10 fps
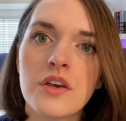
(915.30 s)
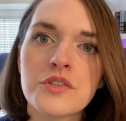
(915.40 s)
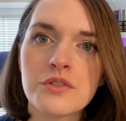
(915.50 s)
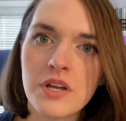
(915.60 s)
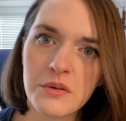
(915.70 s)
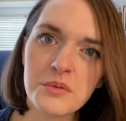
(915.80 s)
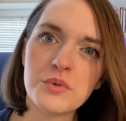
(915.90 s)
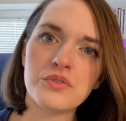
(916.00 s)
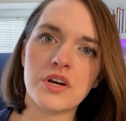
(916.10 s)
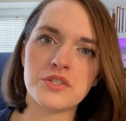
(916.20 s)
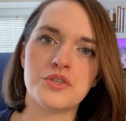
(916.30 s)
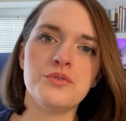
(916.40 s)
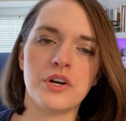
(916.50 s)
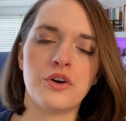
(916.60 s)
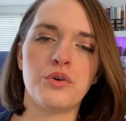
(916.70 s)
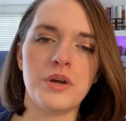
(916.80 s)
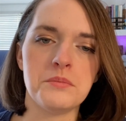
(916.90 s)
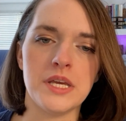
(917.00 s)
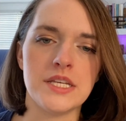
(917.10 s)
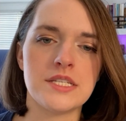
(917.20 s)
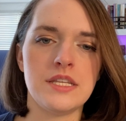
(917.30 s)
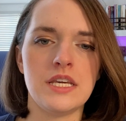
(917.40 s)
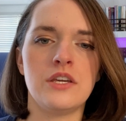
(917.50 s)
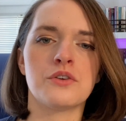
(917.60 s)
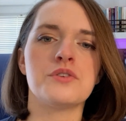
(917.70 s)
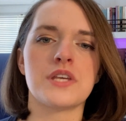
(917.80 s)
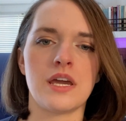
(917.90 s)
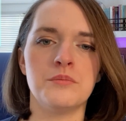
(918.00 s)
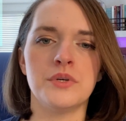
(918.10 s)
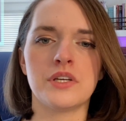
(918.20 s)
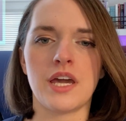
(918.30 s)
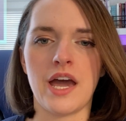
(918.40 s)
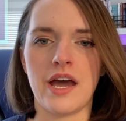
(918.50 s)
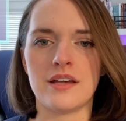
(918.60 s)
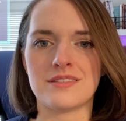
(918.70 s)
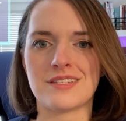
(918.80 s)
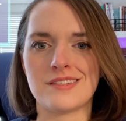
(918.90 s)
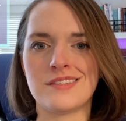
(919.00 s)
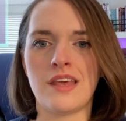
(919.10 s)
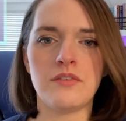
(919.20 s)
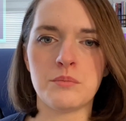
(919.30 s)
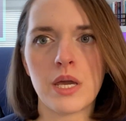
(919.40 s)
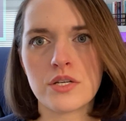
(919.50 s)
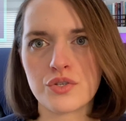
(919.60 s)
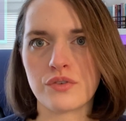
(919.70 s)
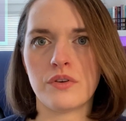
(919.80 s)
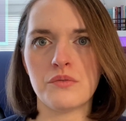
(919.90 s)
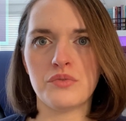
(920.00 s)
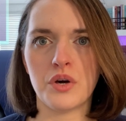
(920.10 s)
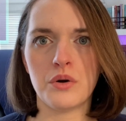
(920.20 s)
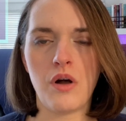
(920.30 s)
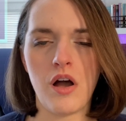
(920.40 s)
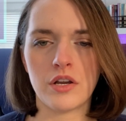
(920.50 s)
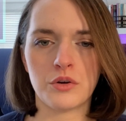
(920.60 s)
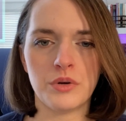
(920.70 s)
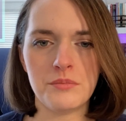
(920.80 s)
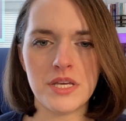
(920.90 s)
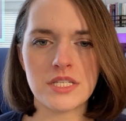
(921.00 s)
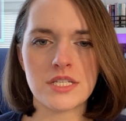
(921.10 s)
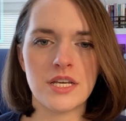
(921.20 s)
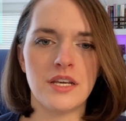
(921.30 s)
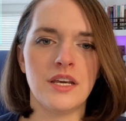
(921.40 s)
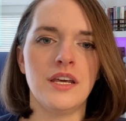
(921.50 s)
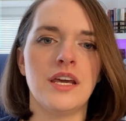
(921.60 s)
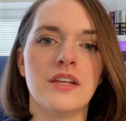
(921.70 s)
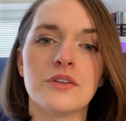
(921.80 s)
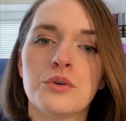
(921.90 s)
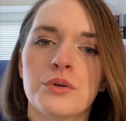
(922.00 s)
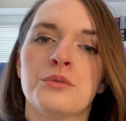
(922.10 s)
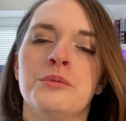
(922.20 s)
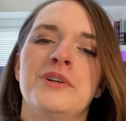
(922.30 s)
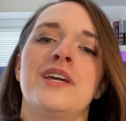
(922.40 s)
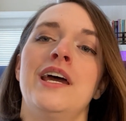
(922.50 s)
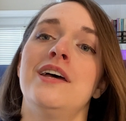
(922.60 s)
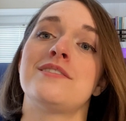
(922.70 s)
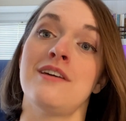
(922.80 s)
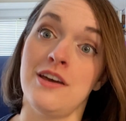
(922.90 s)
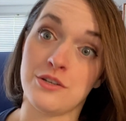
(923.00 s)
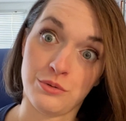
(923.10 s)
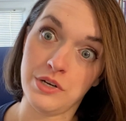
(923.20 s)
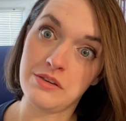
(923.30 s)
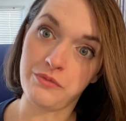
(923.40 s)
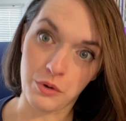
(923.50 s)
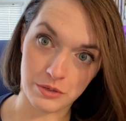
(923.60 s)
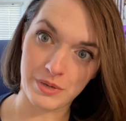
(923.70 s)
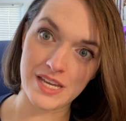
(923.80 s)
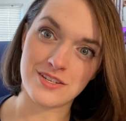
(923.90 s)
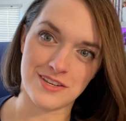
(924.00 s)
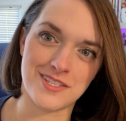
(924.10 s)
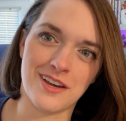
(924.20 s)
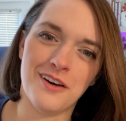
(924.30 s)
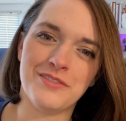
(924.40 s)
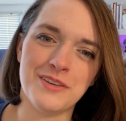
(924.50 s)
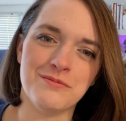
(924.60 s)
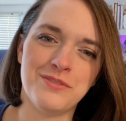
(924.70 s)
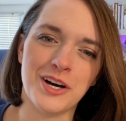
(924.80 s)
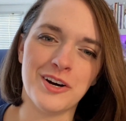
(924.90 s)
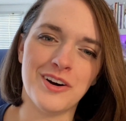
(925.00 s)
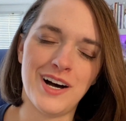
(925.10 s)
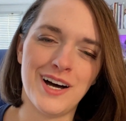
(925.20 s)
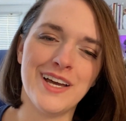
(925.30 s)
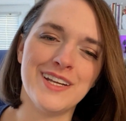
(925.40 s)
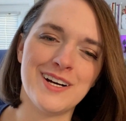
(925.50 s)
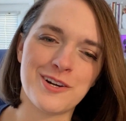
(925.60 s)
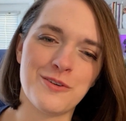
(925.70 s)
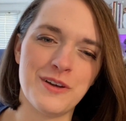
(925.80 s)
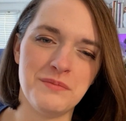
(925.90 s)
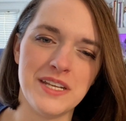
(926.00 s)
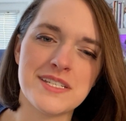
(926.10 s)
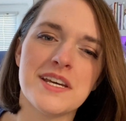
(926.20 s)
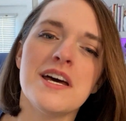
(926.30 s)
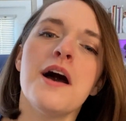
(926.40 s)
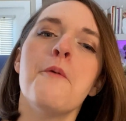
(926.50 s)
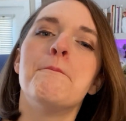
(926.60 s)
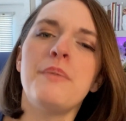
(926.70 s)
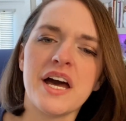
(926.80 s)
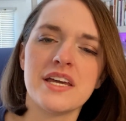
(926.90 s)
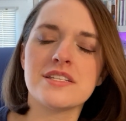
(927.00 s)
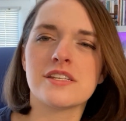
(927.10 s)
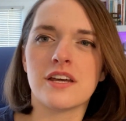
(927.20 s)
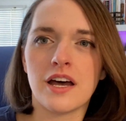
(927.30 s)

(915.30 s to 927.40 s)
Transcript: So now we move on to equipment. The Hero's Handbook has 7 pages of info on equipment, and the Core Rulebook has 24 pages of info on equipment. But,